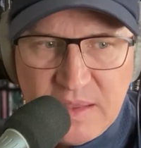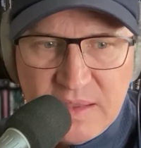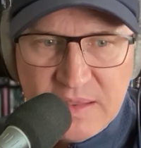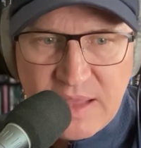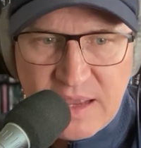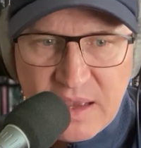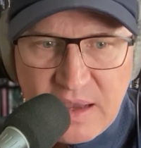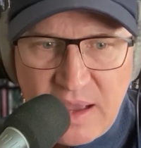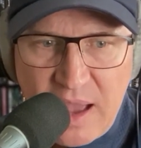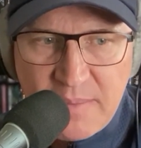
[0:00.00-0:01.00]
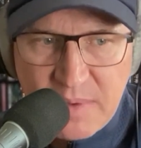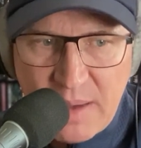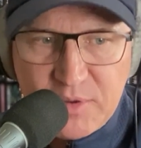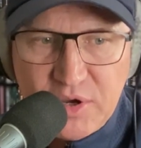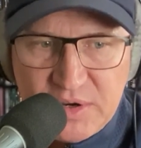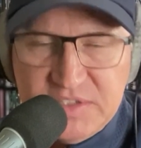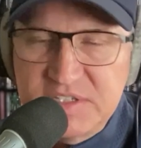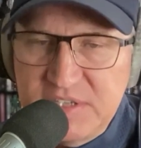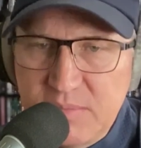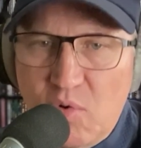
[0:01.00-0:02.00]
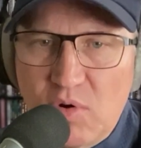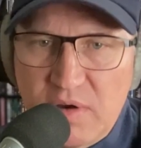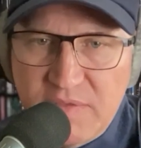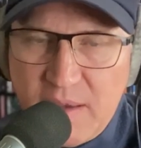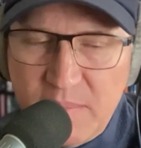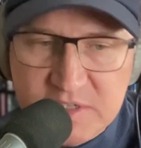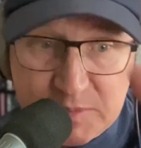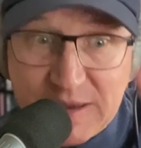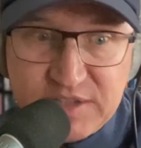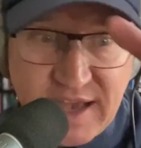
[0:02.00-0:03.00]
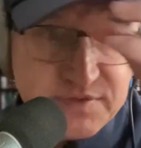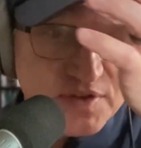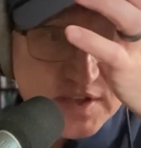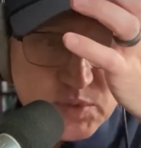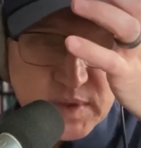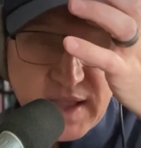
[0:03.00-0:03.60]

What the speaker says: like I'm curious to see more of them, especially after this one.